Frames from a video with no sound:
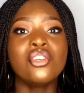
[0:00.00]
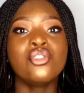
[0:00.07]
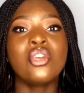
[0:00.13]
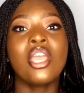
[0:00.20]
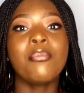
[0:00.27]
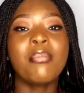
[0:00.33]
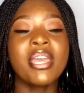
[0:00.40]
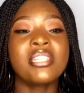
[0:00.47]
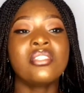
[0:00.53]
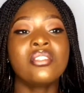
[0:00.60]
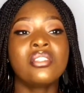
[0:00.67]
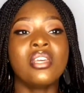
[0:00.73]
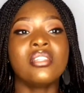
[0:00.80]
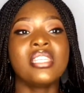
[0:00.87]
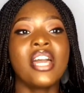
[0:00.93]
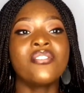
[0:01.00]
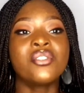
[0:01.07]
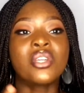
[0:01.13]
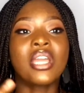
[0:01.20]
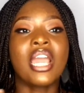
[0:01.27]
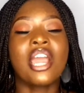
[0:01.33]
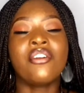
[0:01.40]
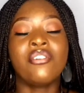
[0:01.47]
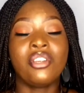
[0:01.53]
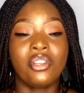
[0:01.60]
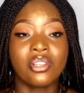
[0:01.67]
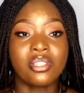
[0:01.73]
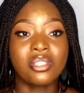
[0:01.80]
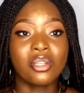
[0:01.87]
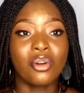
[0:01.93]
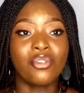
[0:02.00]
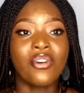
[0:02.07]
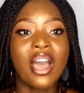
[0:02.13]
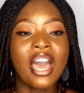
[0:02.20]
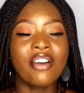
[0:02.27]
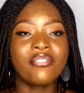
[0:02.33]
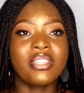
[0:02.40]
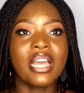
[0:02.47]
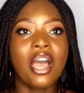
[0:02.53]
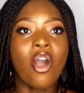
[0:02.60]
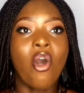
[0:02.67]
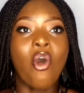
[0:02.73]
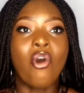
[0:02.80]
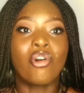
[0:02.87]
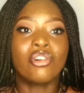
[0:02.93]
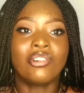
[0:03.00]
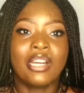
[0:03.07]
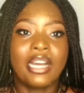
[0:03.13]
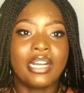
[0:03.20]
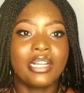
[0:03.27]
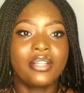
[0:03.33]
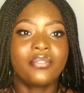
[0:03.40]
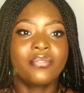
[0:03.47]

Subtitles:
You're a medicine student, you have to carry yourself, have that aura.